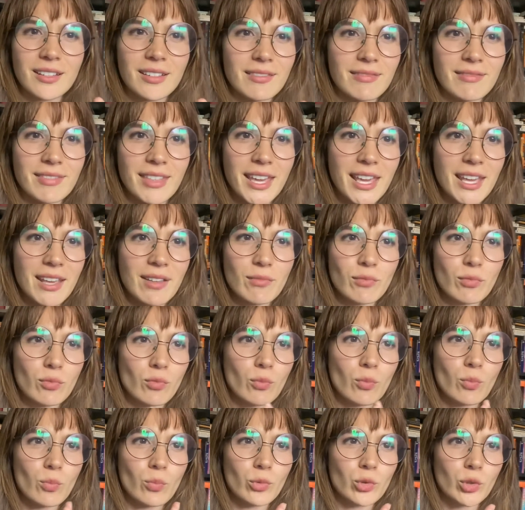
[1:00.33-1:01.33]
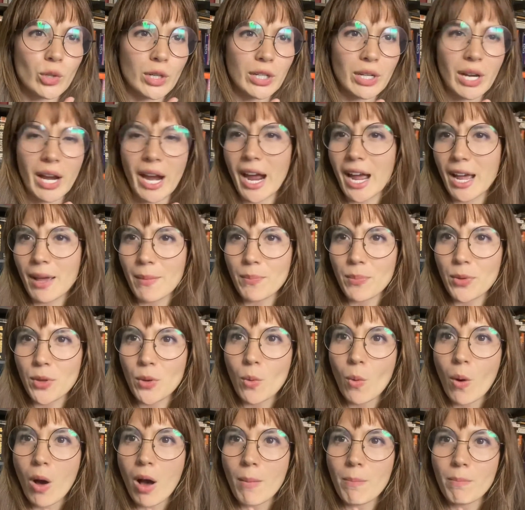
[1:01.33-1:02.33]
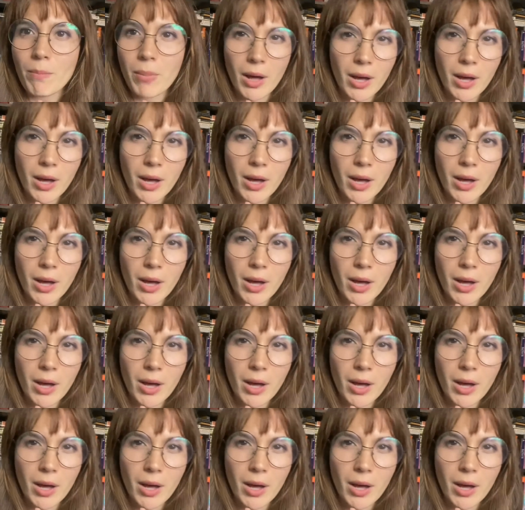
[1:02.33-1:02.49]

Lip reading: they try to hype you up,